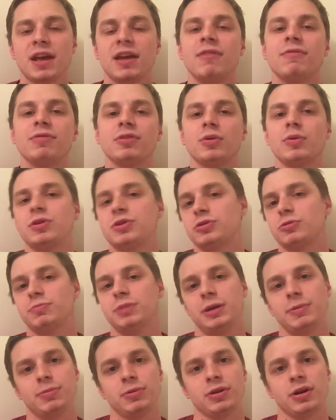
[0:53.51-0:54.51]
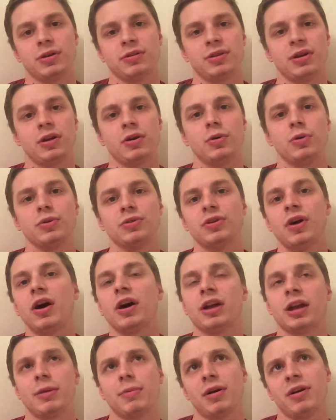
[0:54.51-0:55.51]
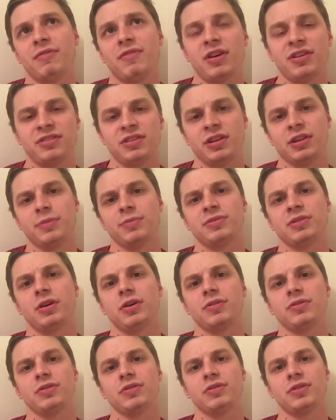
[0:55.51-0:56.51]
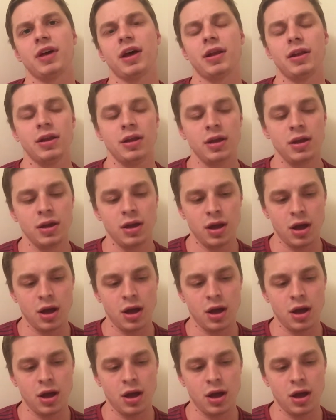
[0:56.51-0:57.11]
influential people out there who are talking about investing in themselves is that